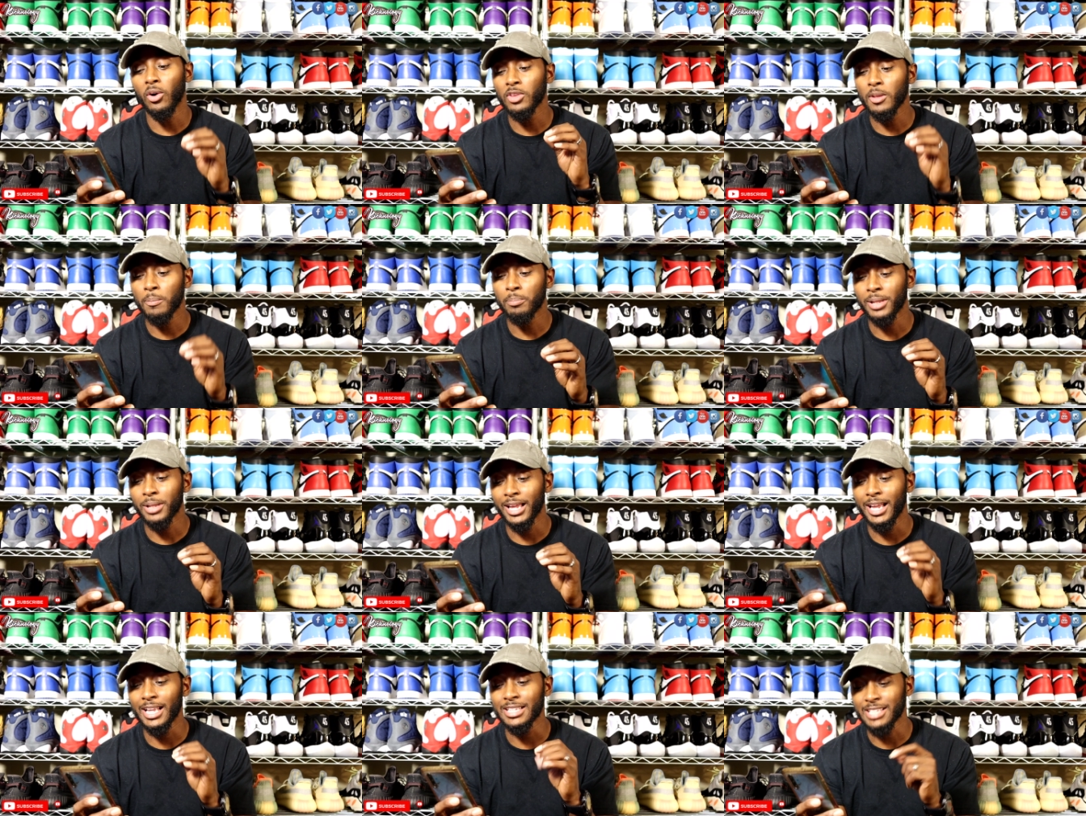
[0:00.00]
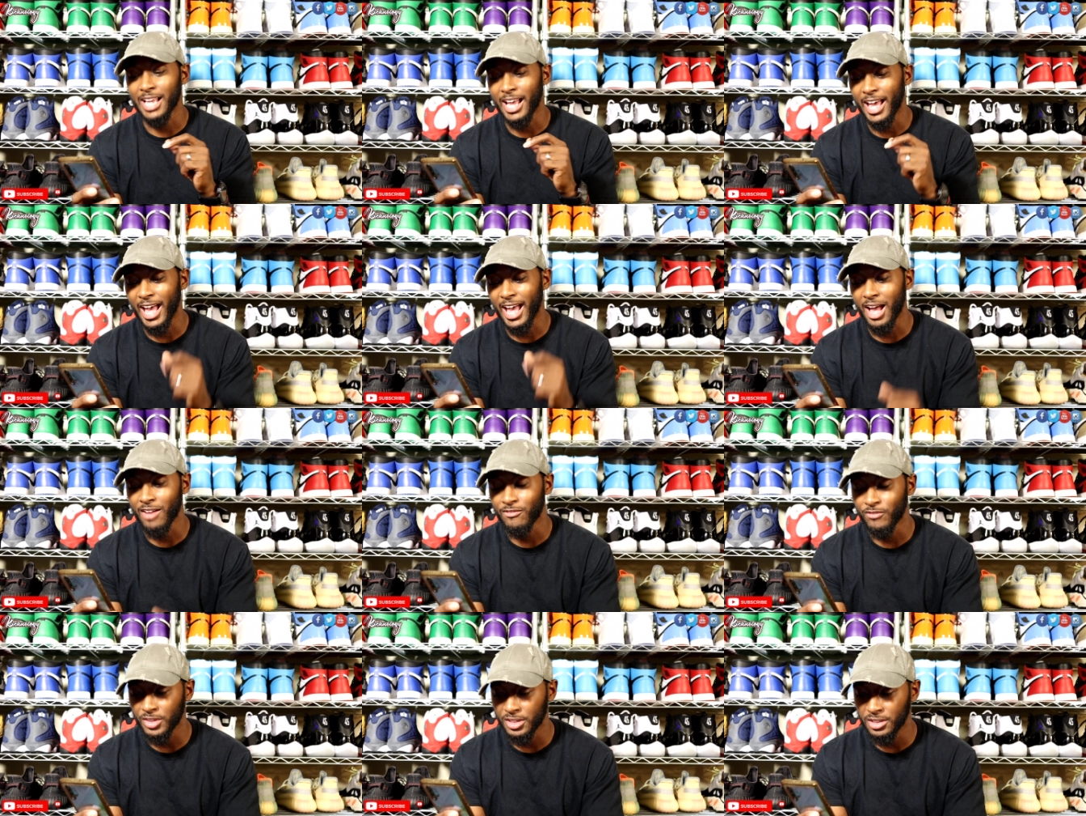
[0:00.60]
know the plans I
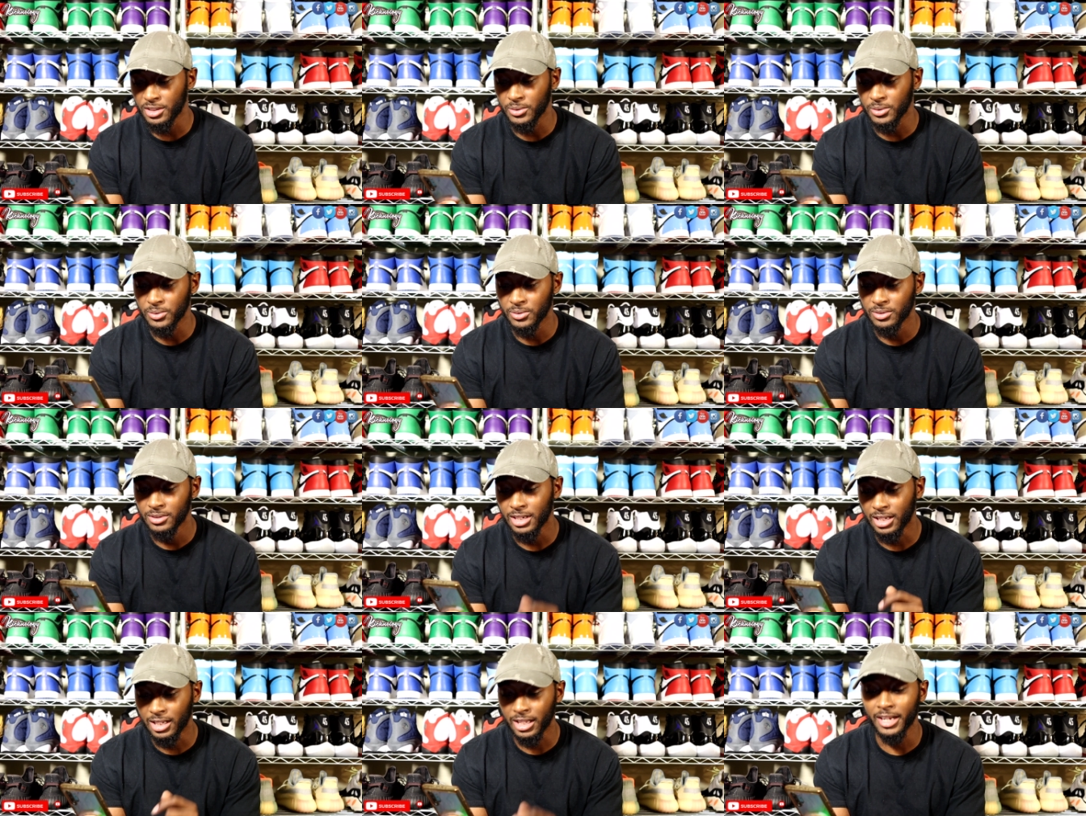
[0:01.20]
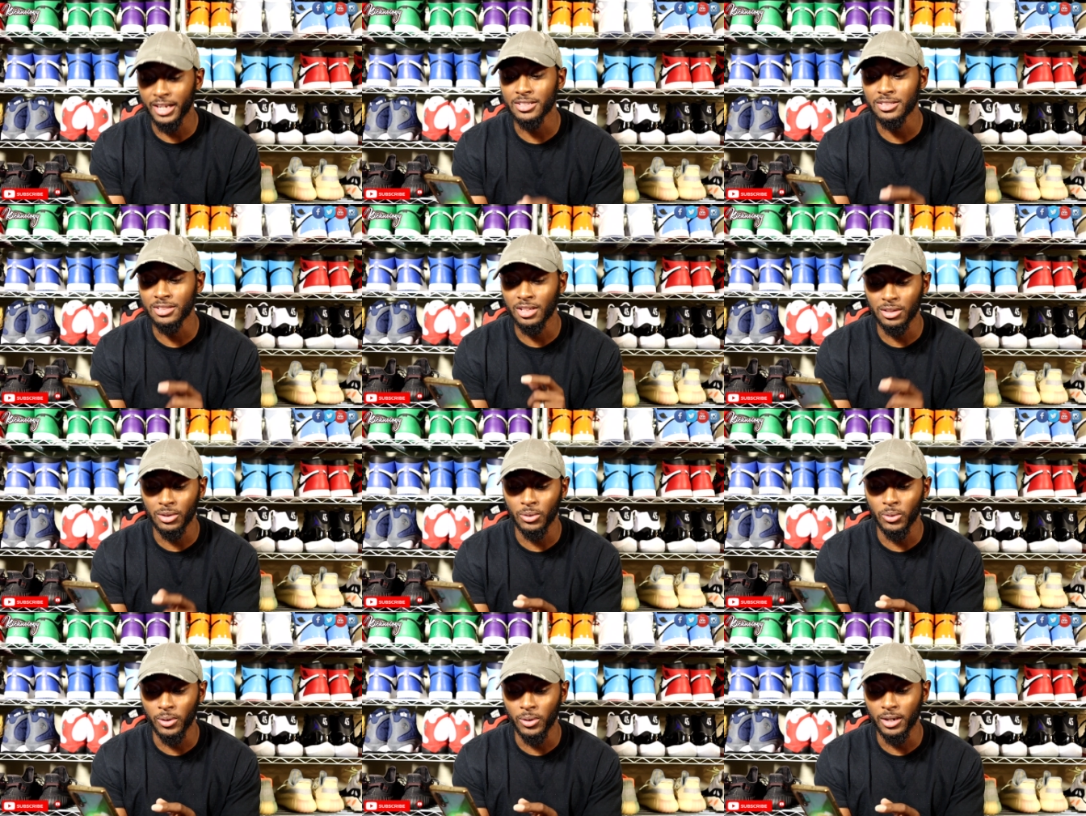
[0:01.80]
have for you, declares
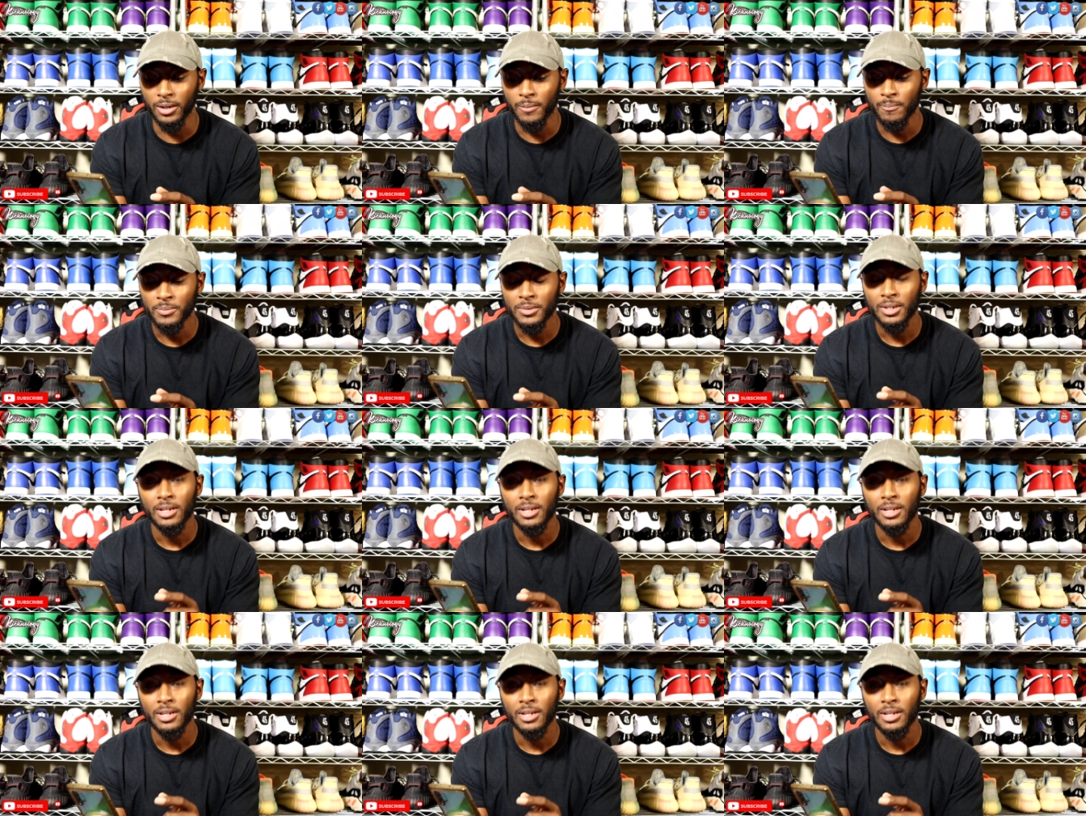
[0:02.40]
the Lord.